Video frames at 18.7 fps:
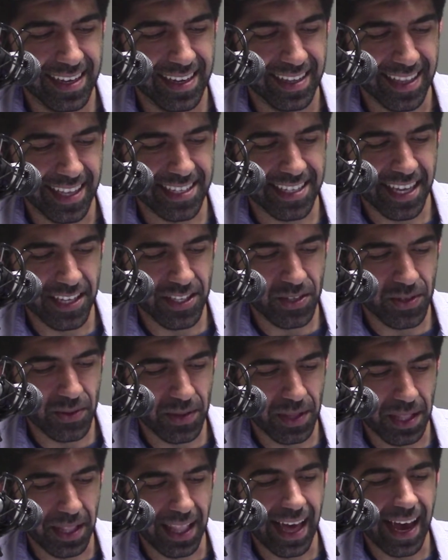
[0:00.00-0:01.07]
let's get to
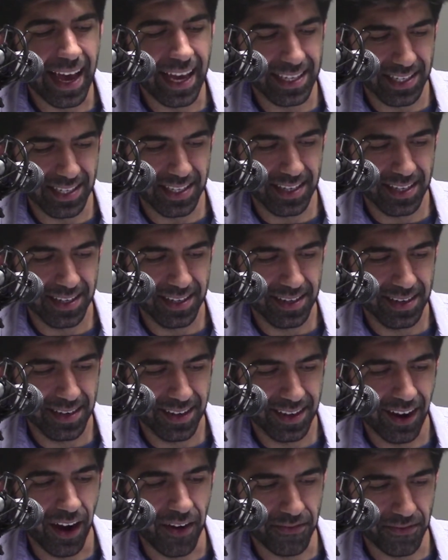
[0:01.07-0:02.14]
the last
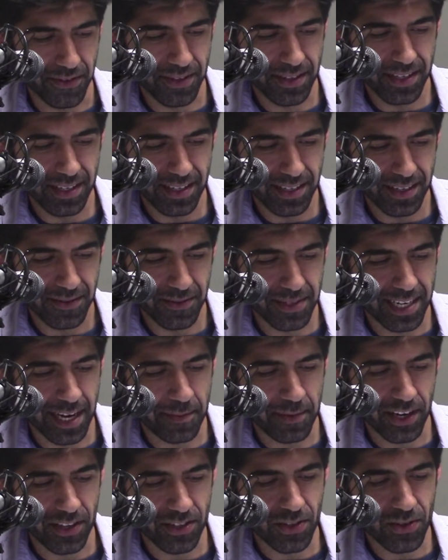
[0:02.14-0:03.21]
conference, which
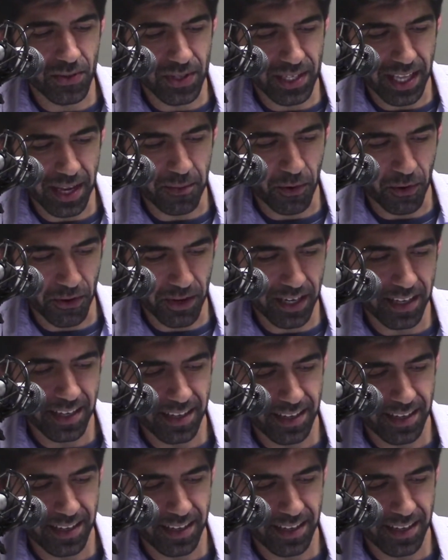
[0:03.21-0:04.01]
happened on Tuesday morning.